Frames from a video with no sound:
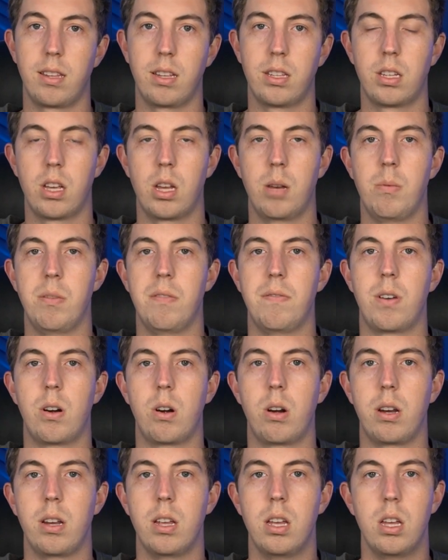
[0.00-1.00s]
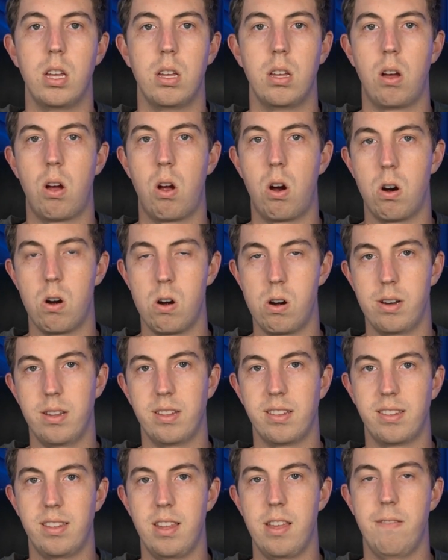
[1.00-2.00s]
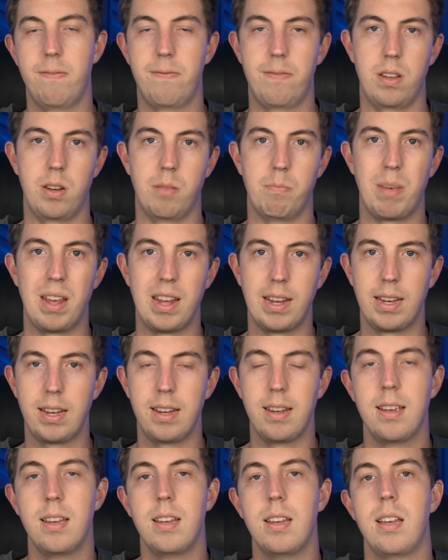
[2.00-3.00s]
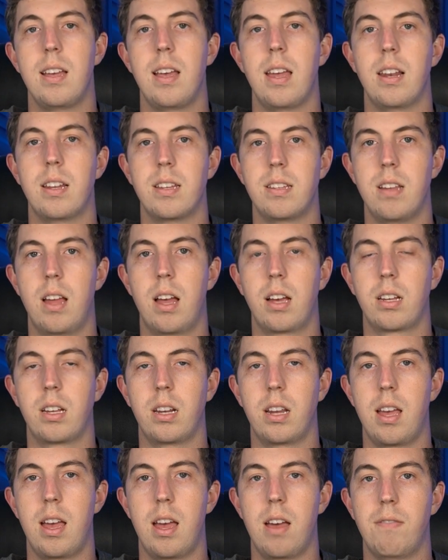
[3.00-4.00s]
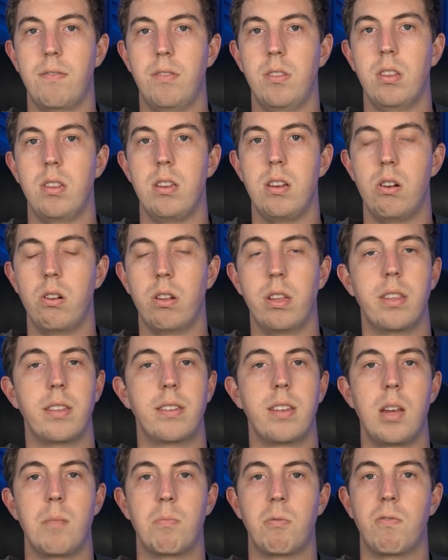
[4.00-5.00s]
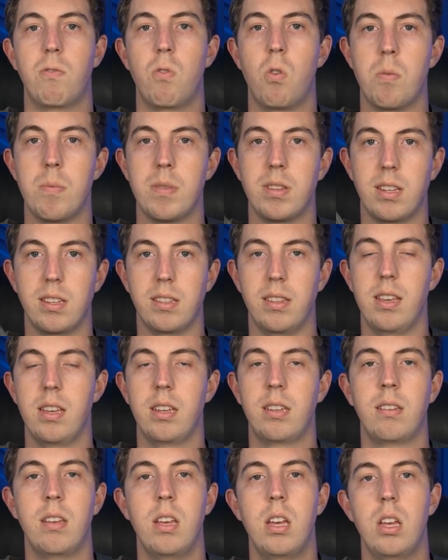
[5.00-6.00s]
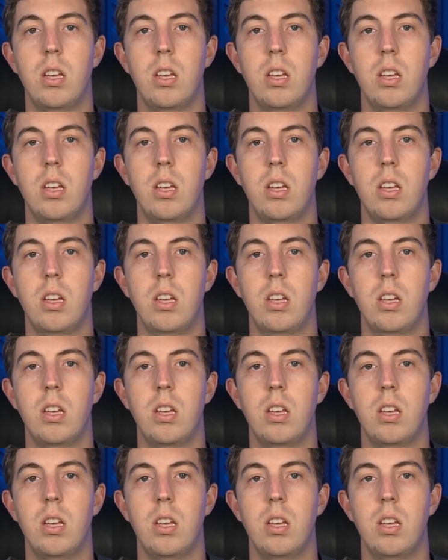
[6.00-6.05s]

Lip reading: It's going to be very hard and stiff and pingy, and it's not going to have nearly the same performance as this.